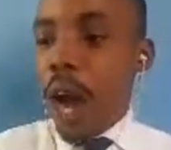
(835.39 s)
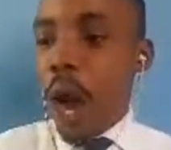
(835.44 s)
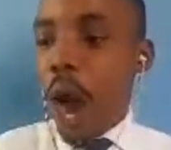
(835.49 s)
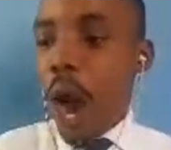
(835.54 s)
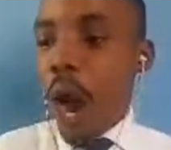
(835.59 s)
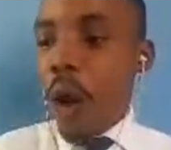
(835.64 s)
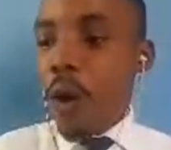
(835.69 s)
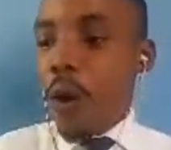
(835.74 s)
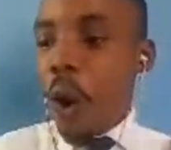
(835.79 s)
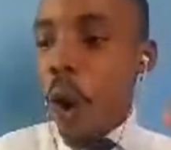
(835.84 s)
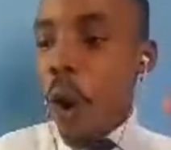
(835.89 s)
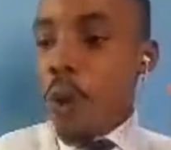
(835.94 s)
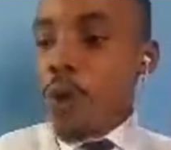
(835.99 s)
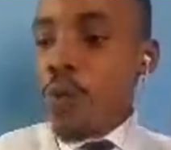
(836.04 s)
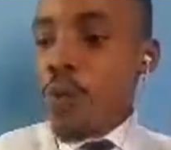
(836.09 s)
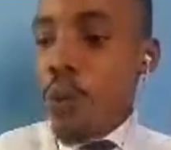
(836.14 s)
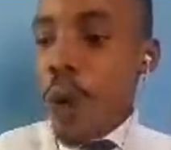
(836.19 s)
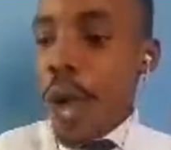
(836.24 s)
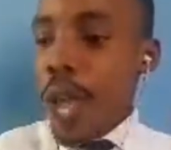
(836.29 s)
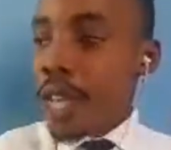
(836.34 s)
or
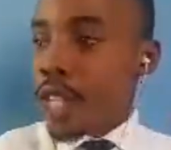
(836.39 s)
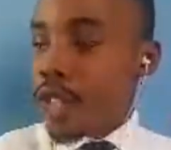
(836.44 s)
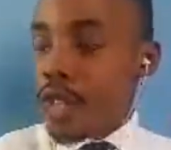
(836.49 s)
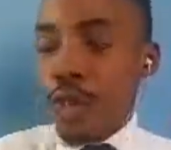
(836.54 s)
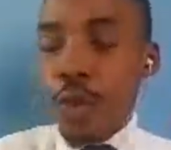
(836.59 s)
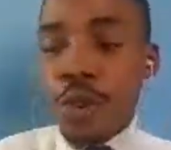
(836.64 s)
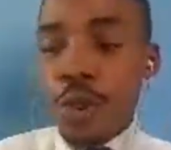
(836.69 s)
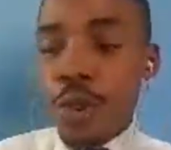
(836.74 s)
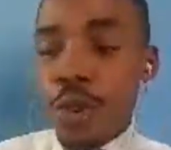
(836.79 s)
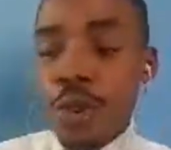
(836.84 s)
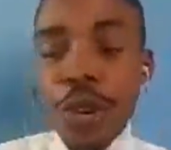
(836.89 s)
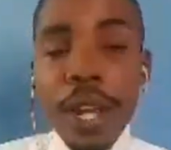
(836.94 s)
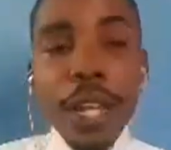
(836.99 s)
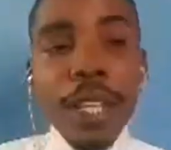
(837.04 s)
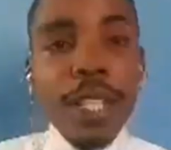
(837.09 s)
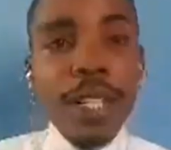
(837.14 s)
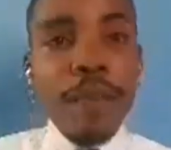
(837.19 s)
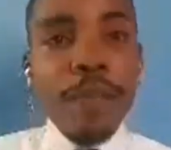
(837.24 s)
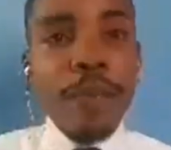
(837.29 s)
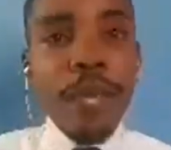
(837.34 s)
ways to
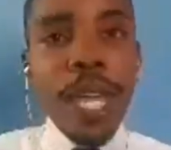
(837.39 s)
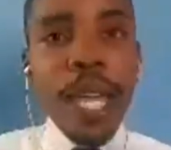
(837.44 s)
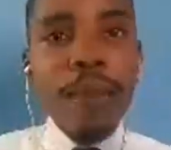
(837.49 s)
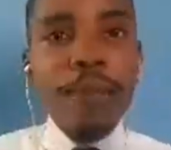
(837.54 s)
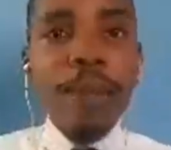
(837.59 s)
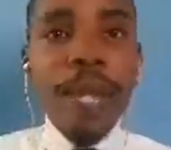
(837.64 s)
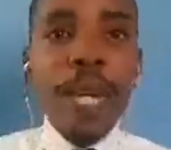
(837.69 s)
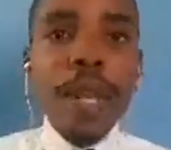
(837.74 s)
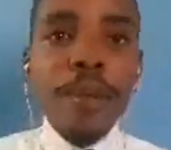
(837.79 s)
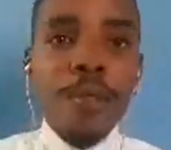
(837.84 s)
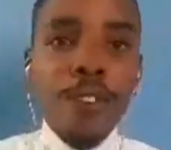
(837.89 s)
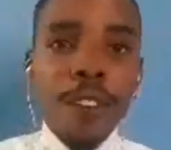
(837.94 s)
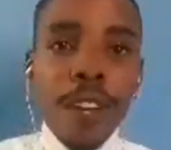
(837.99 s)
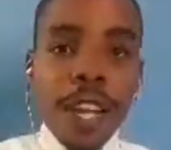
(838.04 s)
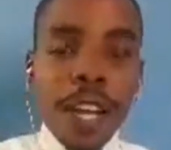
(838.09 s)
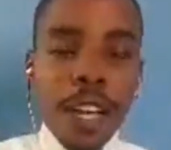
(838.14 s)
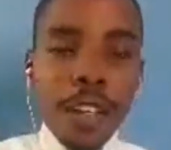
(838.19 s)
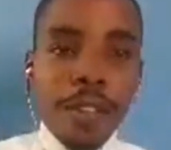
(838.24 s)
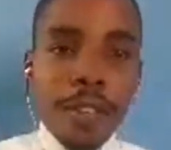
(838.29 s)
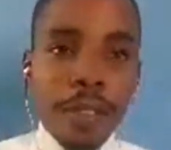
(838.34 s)
create a meaningful
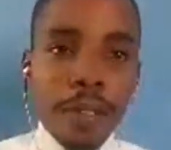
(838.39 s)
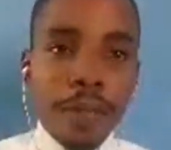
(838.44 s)
life.